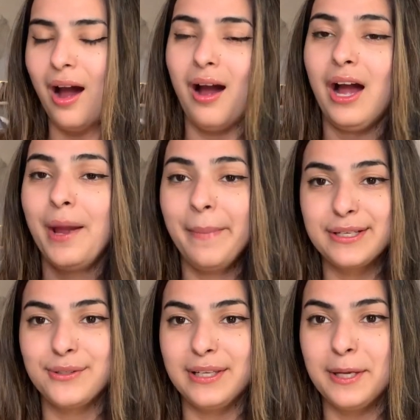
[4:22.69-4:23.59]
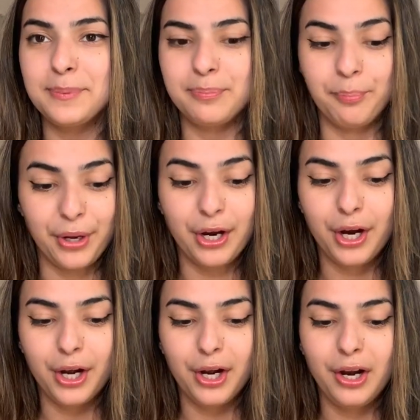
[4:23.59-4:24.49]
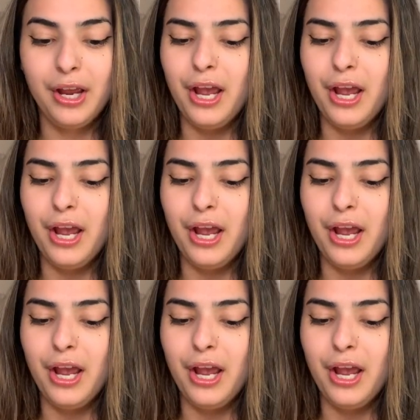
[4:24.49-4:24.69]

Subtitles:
It makes your lips bigger,